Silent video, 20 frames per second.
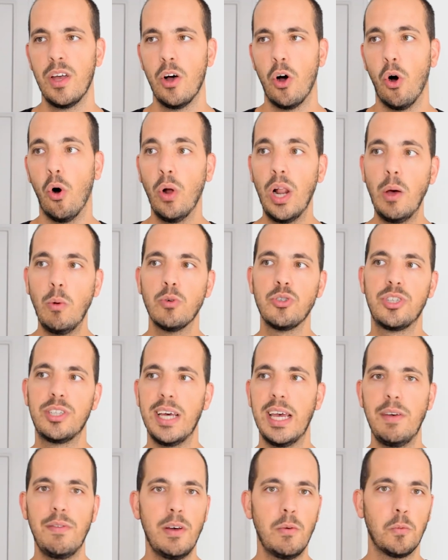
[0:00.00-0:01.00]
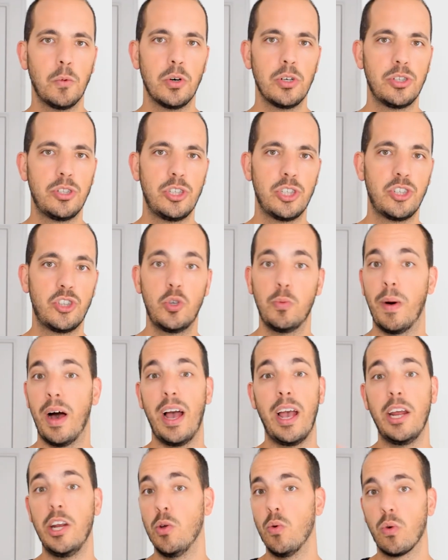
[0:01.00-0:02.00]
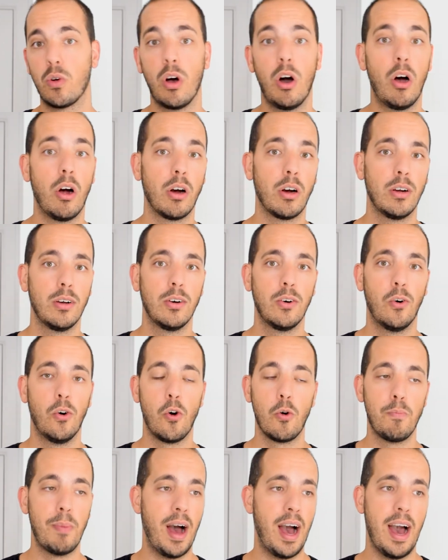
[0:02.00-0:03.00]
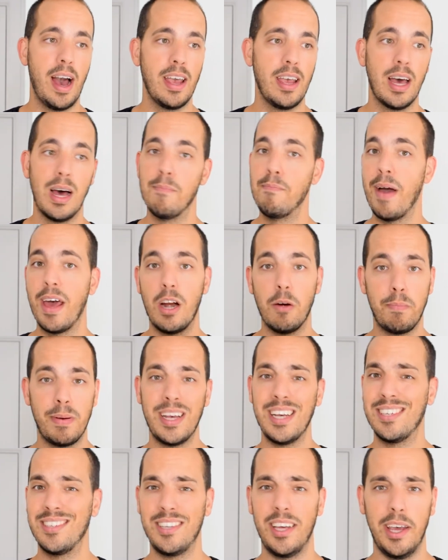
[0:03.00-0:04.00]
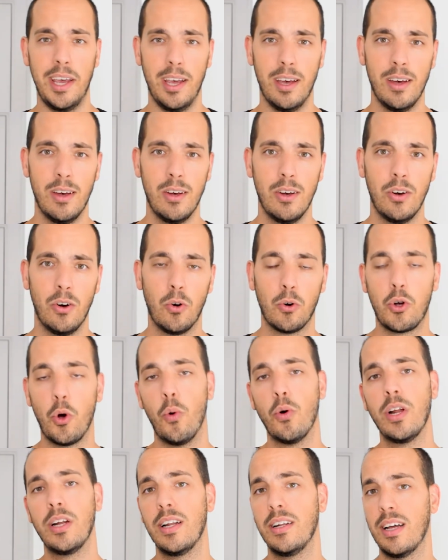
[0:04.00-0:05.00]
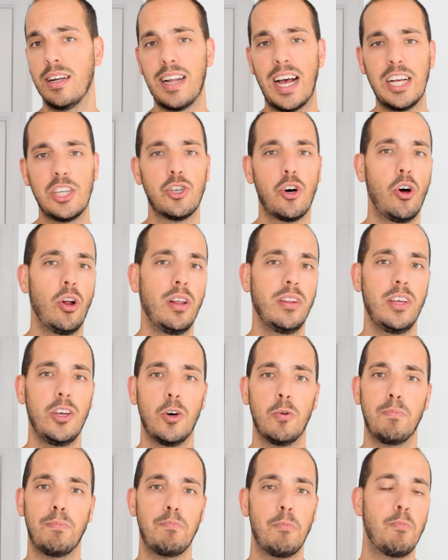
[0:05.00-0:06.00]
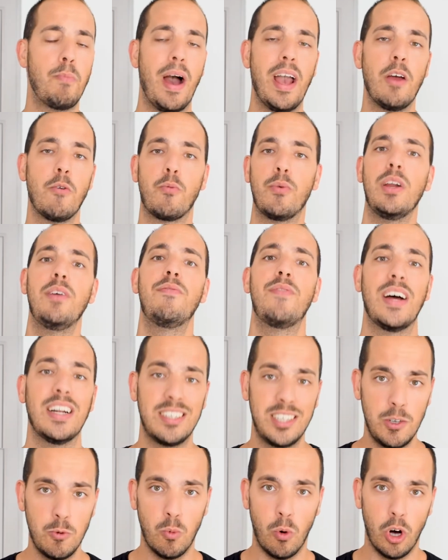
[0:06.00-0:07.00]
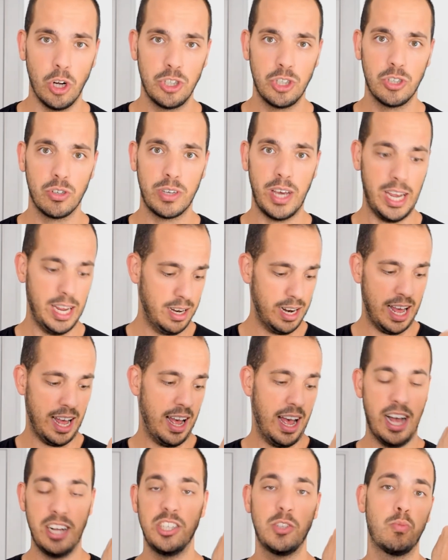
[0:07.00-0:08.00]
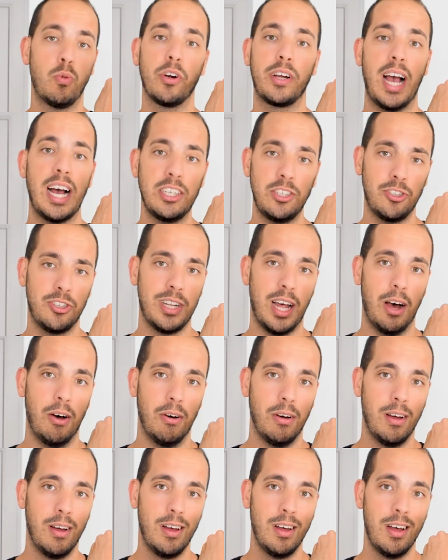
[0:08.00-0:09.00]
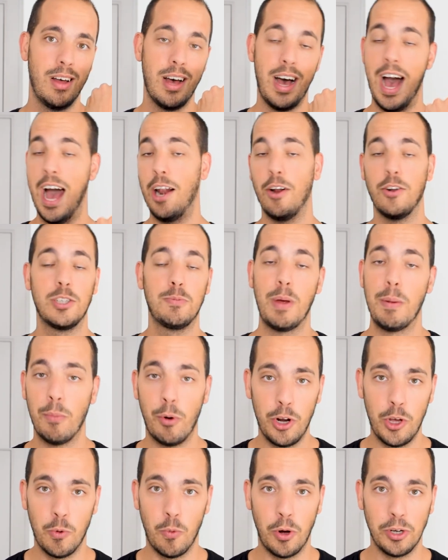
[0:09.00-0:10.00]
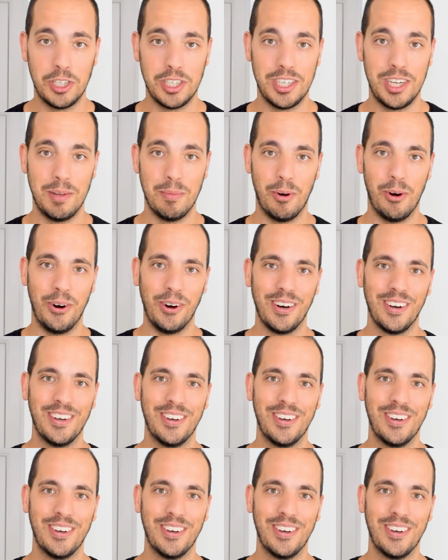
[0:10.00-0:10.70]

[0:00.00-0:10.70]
All I was saving was just to buy a new car or buy a better PC or go on a nice holiday or buy a really fancy watch, okay? And I just wear Casios now. I don't spend money on watches anymore.